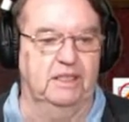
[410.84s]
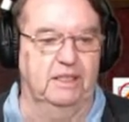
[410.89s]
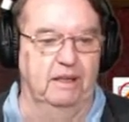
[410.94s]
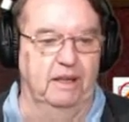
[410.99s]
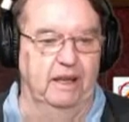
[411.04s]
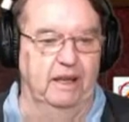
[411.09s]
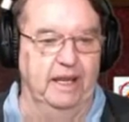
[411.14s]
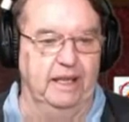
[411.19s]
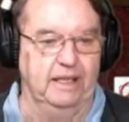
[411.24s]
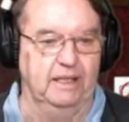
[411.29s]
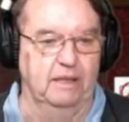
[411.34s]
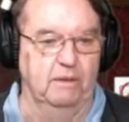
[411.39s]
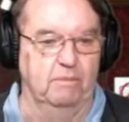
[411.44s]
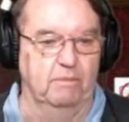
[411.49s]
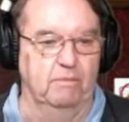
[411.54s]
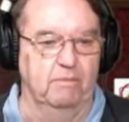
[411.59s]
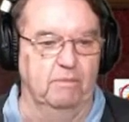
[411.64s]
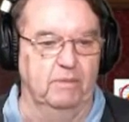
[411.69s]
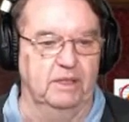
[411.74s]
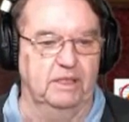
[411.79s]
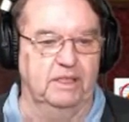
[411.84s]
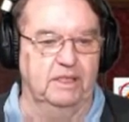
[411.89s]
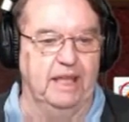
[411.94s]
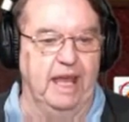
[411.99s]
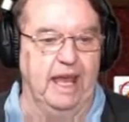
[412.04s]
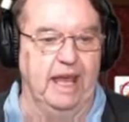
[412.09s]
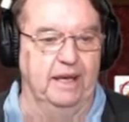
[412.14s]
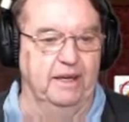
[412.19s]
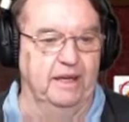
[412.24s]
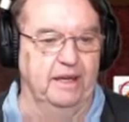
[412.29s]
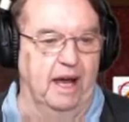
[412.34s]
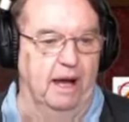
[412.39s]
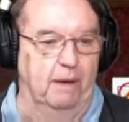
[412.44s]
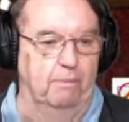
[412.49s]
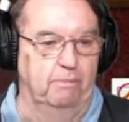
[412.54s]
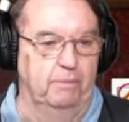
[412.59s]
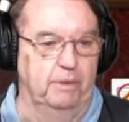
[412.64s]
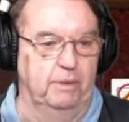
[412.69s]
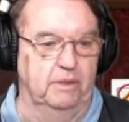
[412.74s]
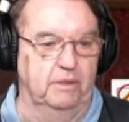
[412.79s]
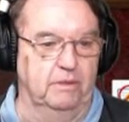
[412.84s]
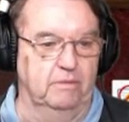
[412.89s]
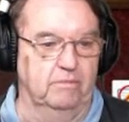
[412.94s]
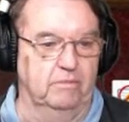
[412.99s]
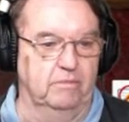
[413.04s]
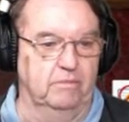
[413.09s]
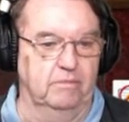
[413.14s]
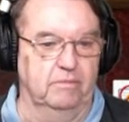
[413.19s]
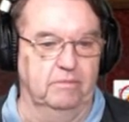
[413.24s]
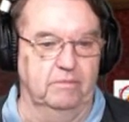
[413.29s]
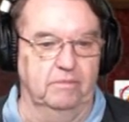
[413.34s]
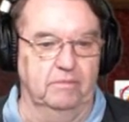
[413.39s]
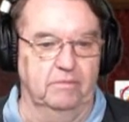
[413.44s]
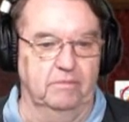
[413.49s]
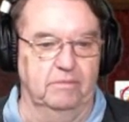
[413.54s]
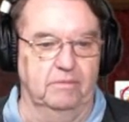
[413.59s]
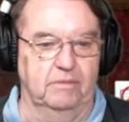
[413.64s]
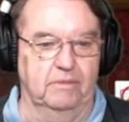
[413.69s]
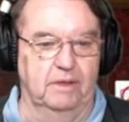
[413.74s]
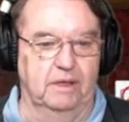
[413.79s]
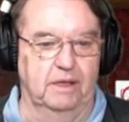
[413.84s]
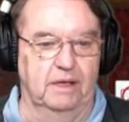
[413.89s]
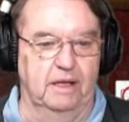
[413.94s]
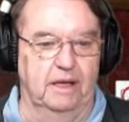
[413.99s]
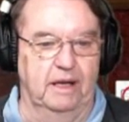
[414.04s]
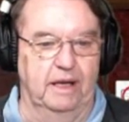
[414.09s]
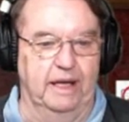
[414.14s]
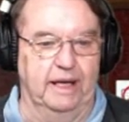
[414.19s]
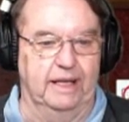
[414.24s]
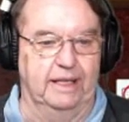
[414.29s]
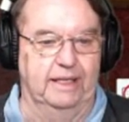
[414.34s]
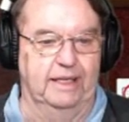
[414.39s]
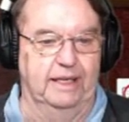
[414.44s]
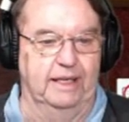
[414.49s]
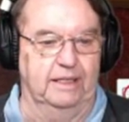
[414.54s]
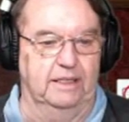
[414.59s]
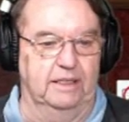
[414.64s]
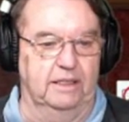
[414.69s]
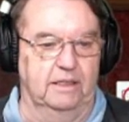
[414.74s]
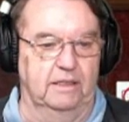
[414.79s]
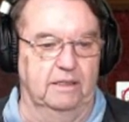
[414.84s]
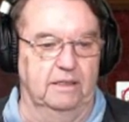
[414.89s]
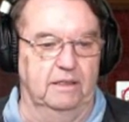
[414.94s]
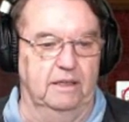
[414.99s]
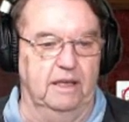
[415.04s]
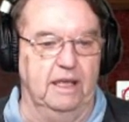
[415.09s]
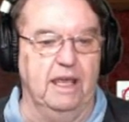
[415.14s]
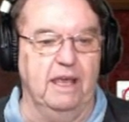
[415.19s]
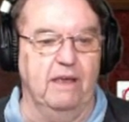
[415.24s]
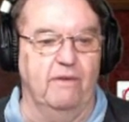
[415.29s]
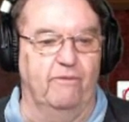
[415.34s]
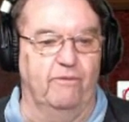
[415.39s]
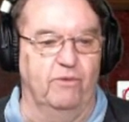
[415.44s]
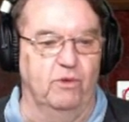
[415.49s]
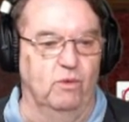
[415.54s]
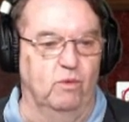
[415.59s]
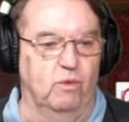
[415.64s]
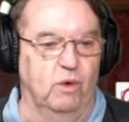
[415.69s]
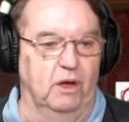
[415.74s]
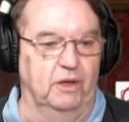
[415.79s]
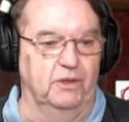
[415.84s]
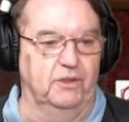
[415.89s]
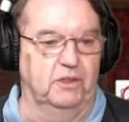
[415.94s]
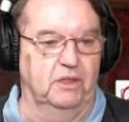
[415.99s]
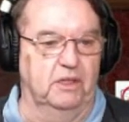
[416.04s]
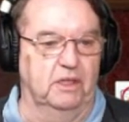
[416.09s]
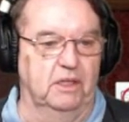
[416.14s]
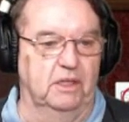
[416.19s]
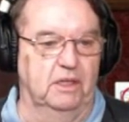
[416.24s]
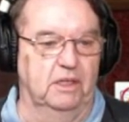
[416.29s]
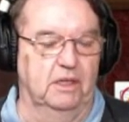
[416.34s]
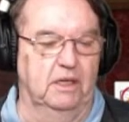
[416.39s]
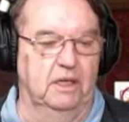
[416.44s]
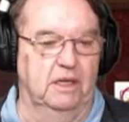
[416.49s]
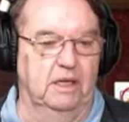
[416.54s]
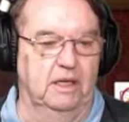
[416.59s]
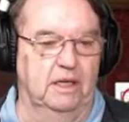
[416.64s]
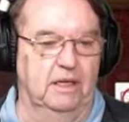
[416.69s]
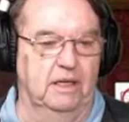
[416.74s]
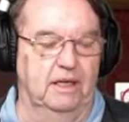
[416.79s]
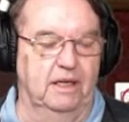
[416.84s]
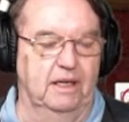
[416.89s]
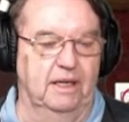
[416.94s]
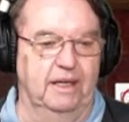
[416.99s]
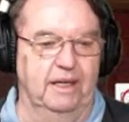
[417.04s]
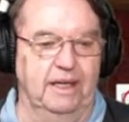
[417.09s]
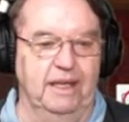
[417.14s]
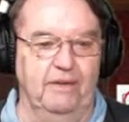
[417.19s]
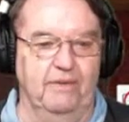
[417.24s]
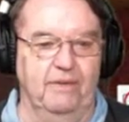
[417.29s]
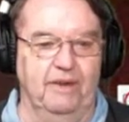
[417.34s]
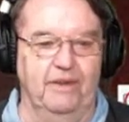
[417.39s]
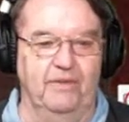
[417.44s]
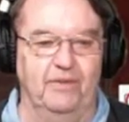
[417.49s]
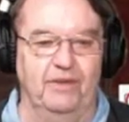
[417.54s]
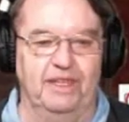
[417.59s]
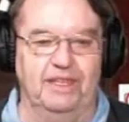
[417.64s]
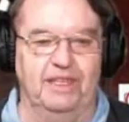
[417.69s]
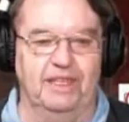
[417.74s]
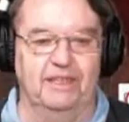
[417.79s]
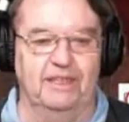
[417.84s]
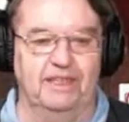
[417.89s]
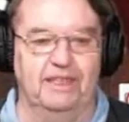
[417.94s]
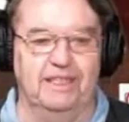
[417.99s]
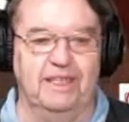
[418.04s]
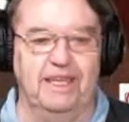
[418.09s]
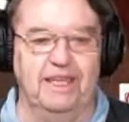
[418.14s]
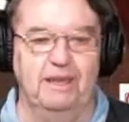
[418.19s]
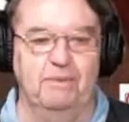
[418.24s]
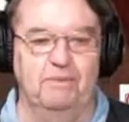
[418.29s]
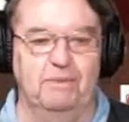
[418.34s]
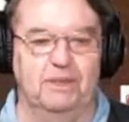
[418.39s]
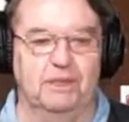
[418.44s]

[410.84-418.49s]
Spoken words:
let them stand up like this if you want. Even if it seems